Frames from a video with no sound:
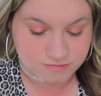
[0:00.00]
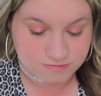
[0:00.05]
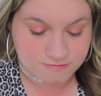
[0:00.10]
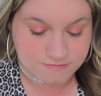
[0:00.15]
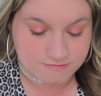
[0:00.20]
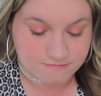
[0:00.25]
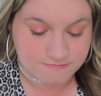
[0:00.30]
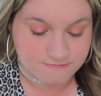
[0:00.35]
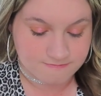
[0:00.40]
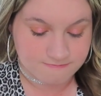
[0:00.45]

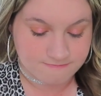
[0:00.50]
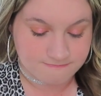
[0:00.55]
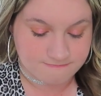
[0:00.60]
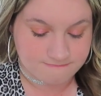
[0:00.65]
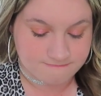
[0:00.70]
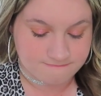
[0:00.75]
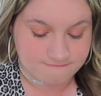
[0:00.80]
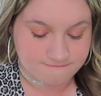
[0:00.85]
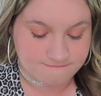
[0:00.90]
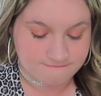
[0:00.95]

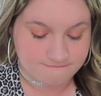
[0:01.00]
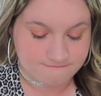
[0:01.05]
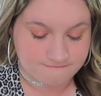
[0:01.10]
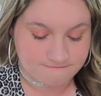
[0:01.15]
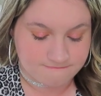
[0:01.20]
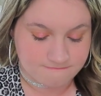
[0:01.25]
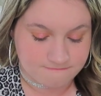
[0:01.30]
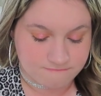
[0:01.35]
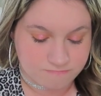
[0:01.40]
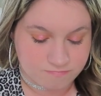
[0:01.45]

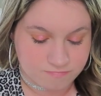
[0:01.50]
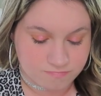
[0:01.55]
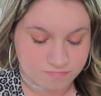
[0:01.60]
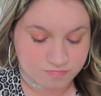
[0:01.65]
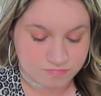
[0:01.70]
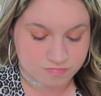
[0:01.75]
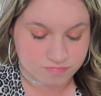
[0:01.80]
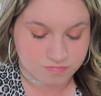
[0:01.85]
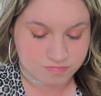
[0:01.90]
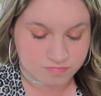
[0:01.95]

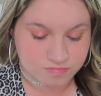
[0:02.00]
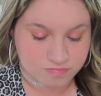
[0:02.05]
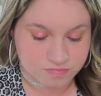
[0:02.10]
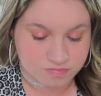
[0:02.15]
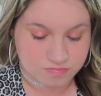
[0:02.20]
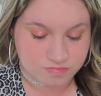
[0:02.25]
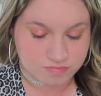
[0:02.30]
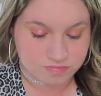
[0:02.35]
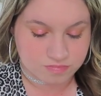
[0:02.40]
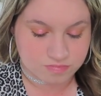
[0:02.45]

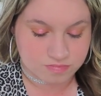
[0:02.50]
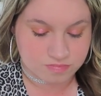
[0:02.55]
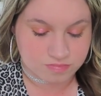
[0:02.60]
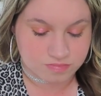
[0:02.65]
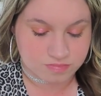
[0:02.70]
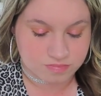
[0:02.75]
[no speech]